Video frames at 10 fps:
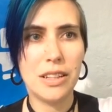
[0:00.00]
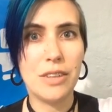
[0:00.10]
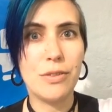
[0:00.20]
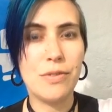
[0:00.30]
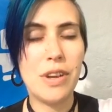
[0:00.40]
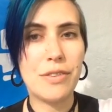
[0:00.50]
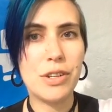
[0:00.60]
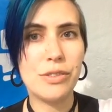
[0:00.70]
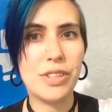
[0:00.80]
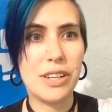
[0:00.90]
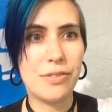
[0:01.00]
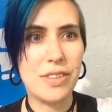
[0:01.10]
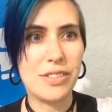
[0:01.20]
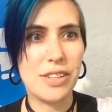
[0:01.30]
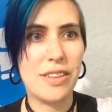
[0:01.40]
if you've never used if
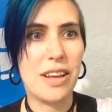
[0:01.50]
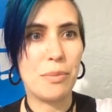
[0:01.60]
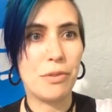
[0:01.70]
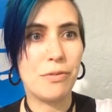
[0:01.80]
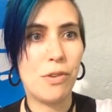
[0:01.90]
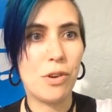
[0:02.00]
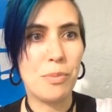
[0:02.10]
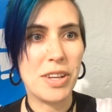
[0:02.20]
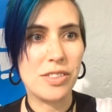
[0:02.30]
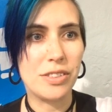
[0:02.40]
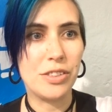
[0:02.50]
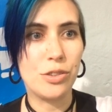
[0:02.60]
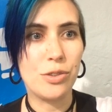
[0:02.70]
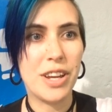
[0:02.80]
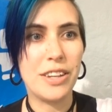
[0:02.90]
this then that before, basically to
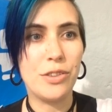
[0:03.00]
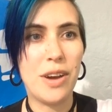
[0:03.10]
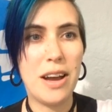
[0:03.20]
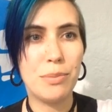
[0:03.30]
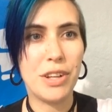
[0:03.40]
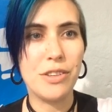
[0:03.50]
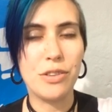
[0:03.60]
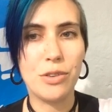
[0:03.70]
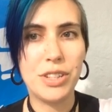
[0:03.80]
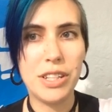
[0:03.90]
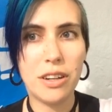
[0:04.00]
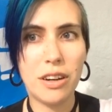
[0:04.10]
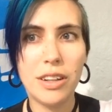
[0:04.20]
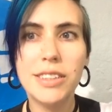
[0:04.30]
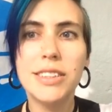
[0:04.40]
create a new applet, you go
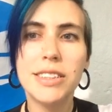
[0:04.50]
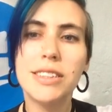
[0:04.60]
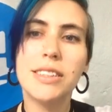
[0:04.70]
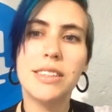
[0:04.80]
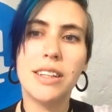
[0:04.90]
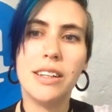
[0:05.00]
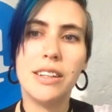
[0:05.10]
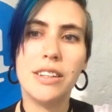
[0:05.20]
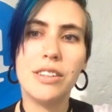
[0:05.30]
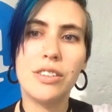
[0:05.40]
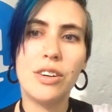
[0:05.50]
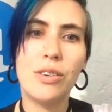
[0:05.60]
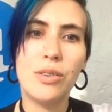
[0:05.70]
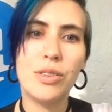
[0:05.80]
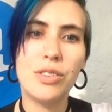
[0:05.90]
here, and then you go